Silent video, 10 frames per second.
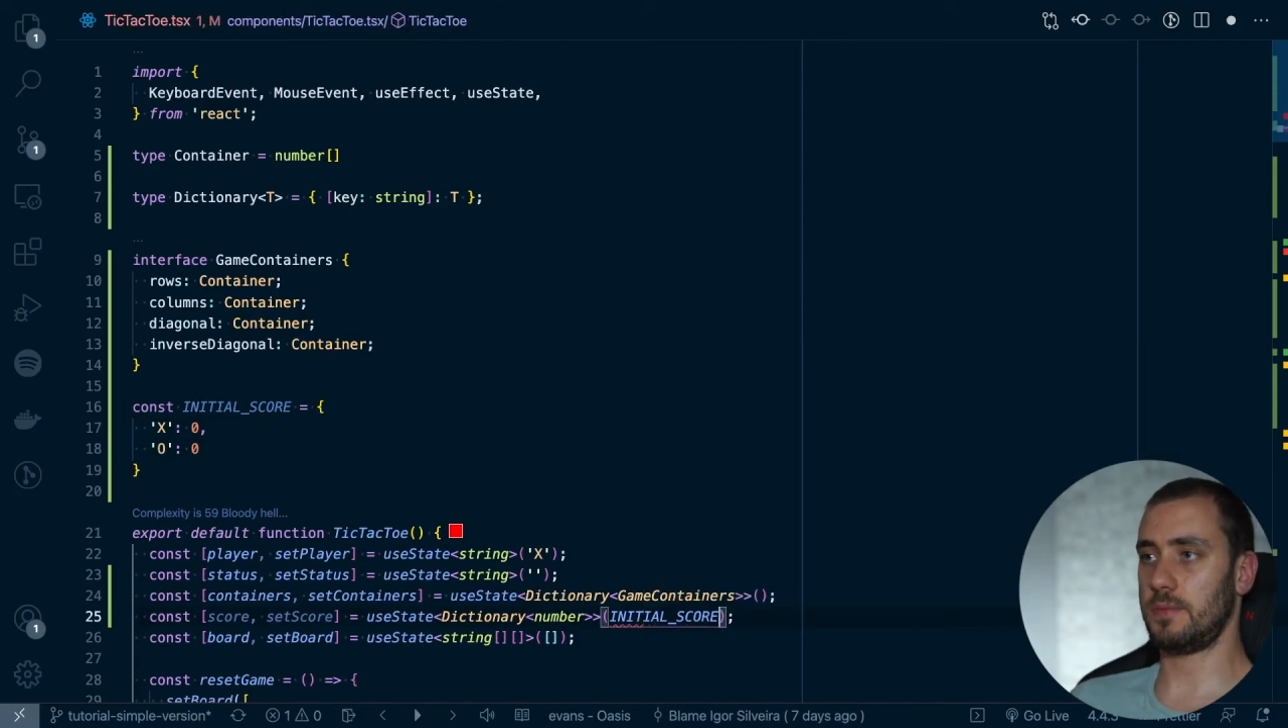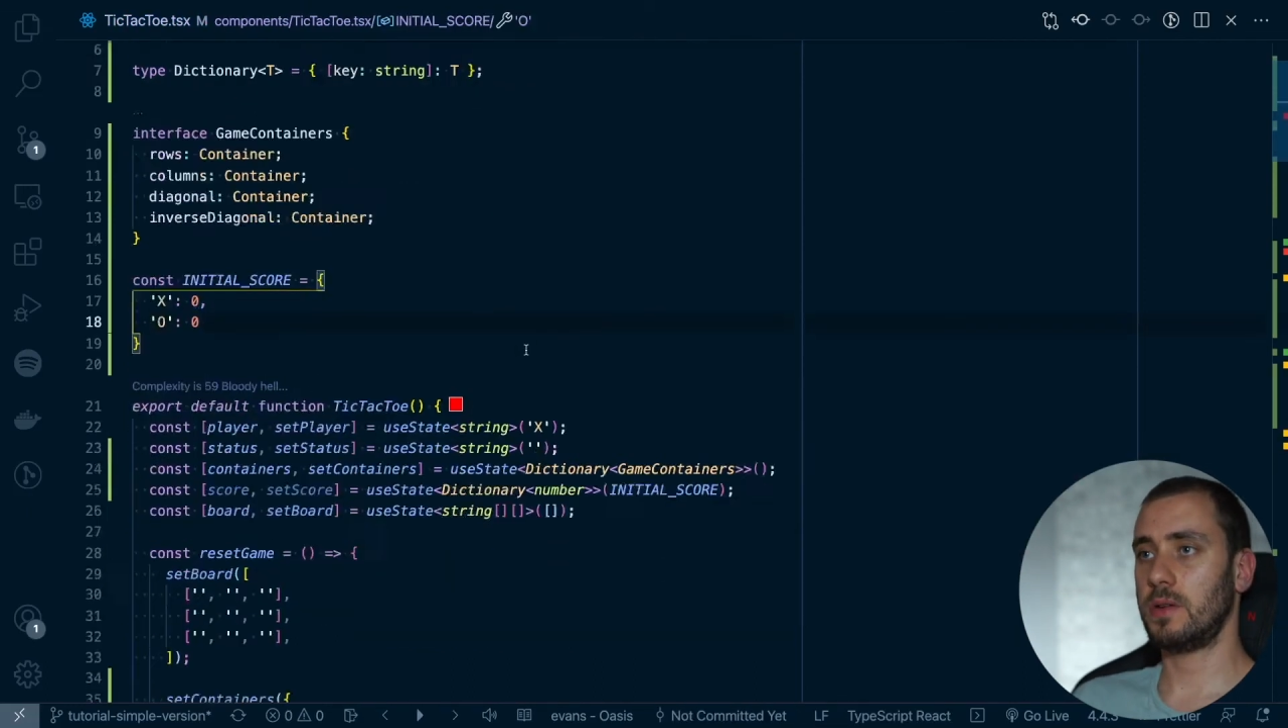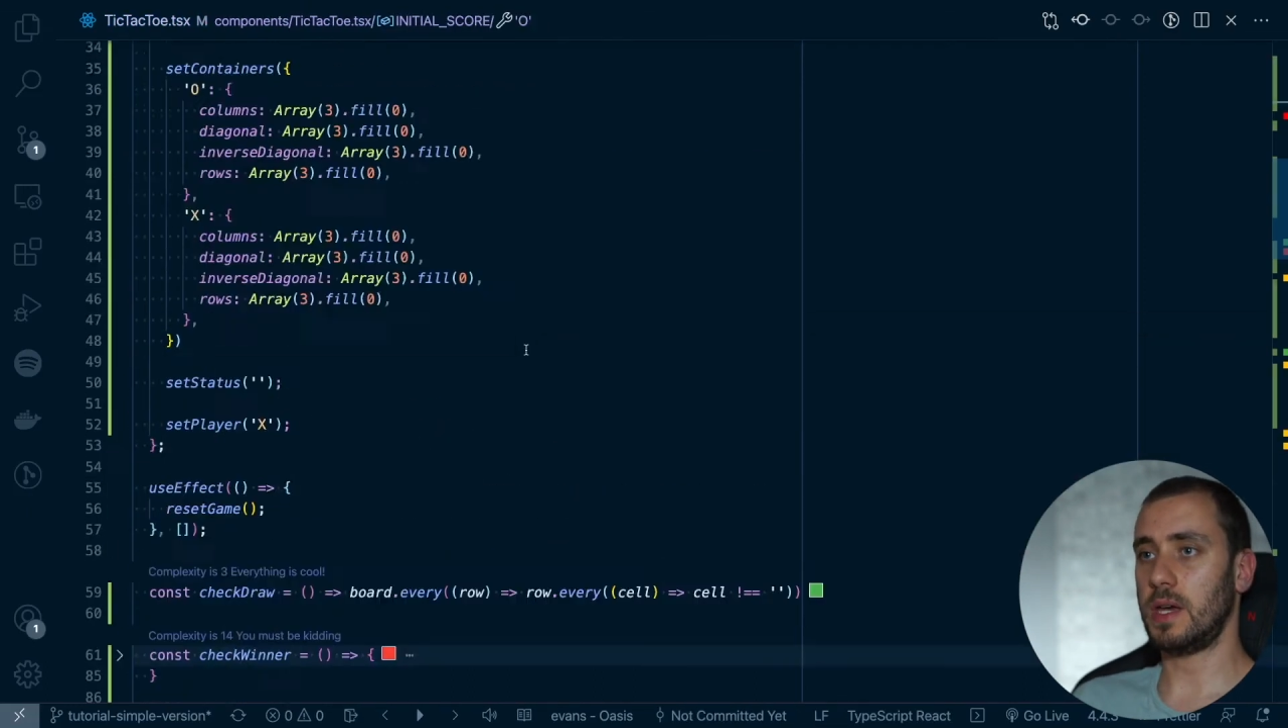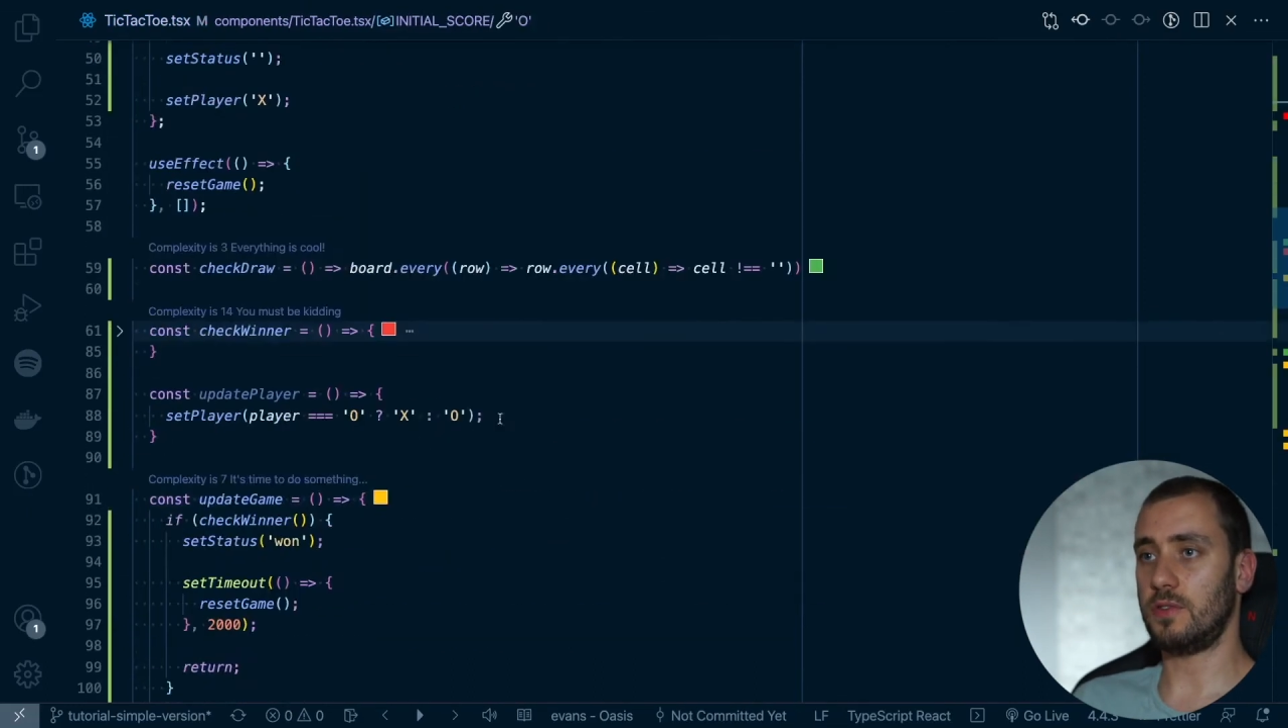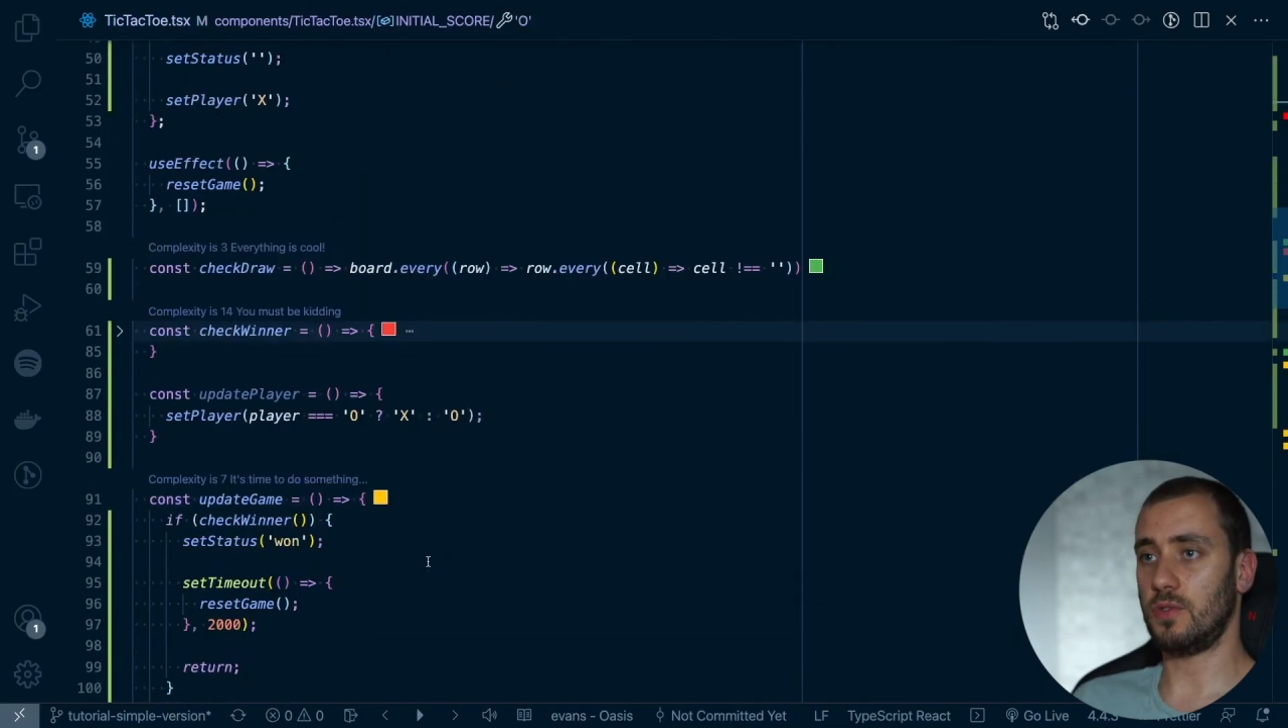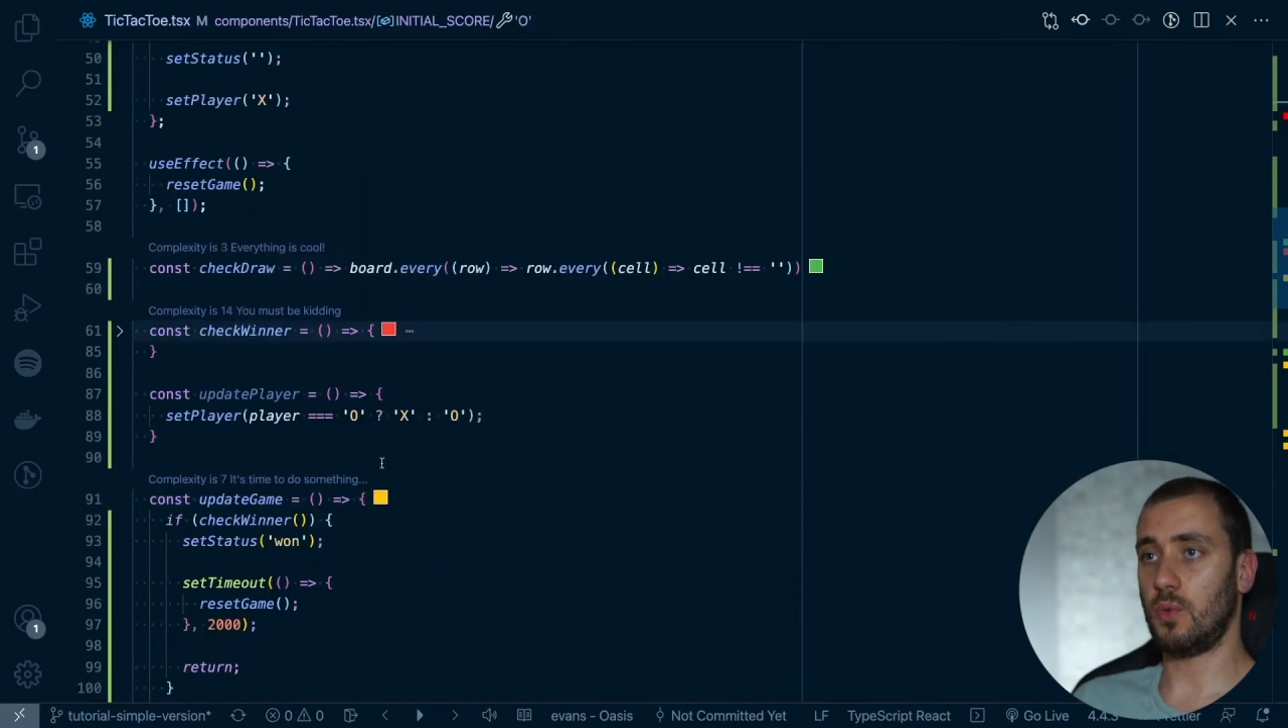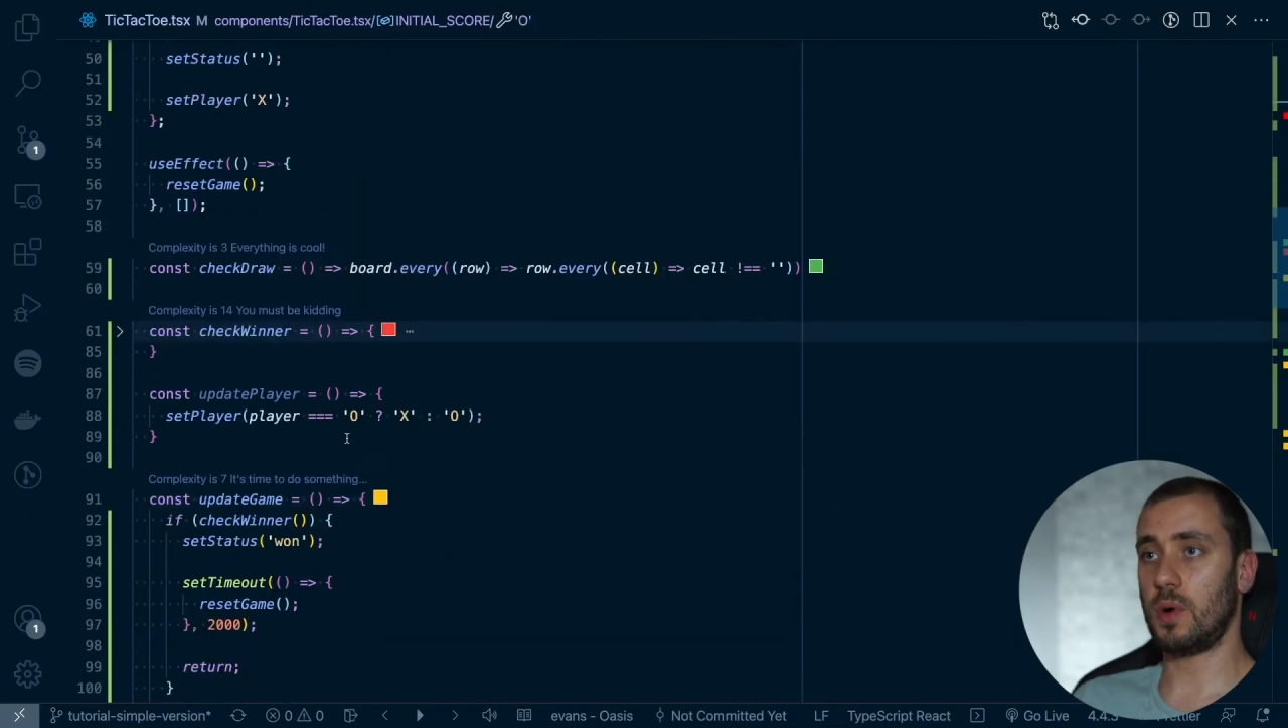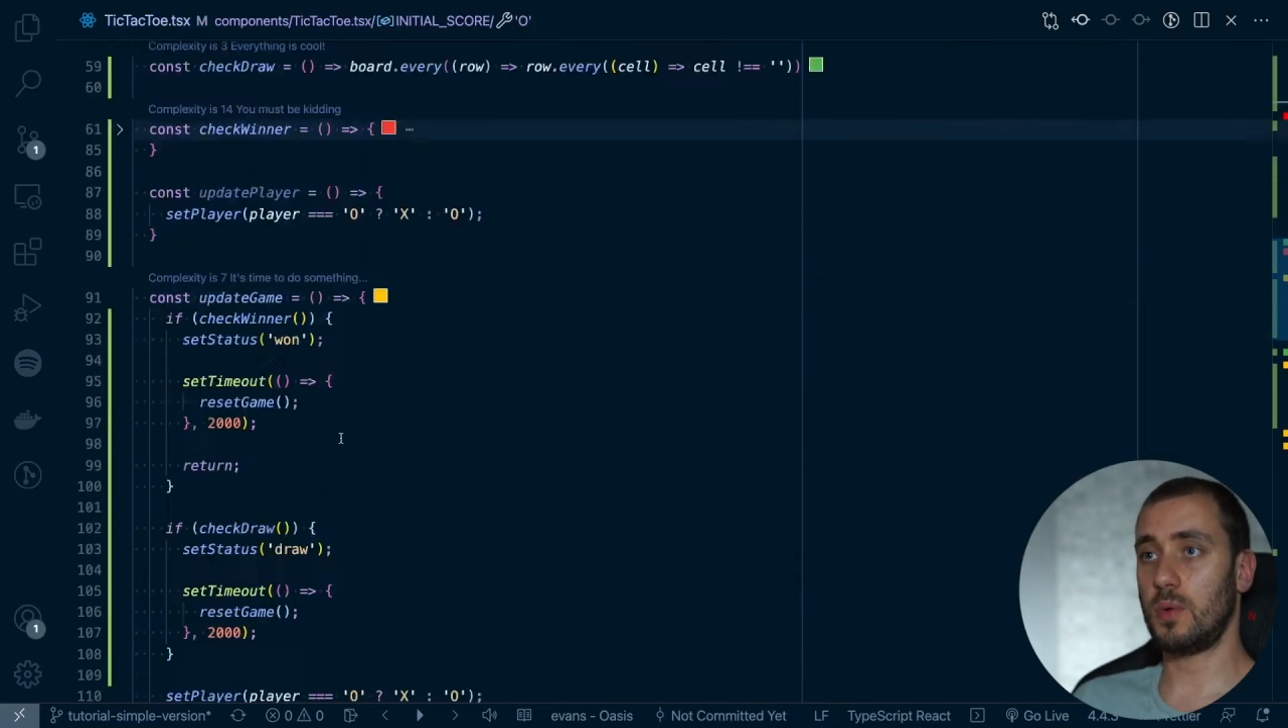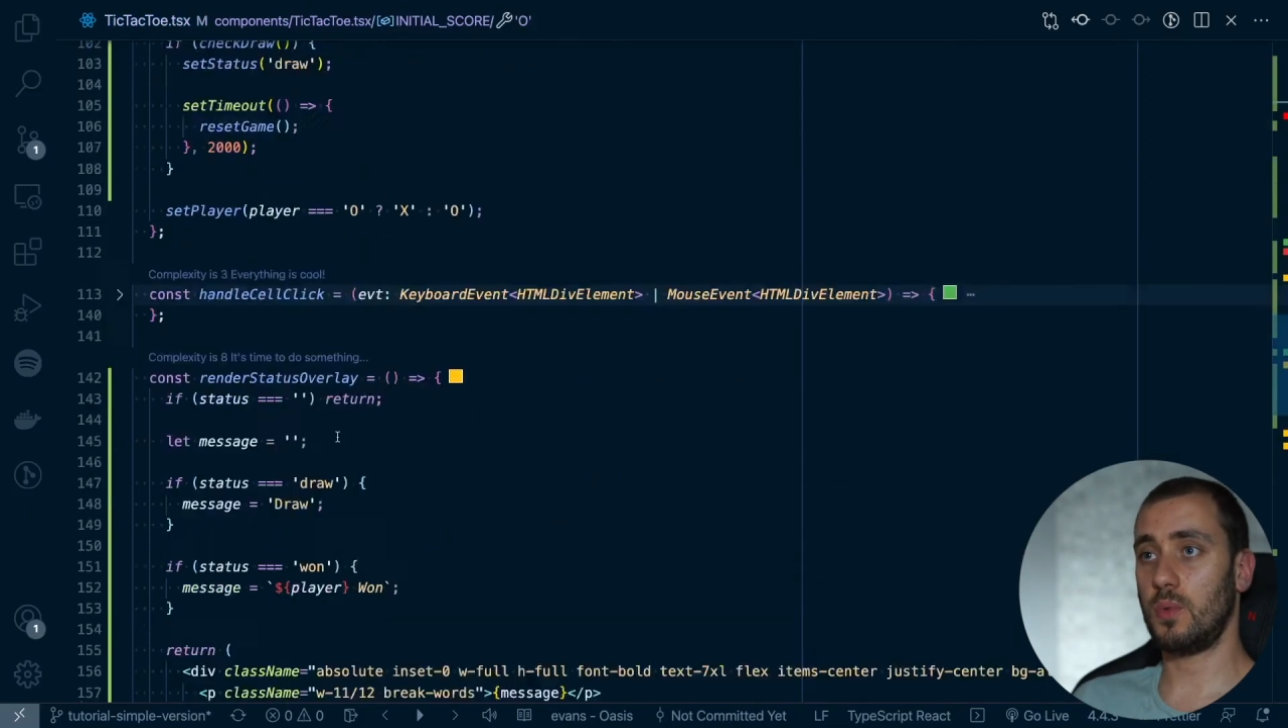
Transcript: Okay, so what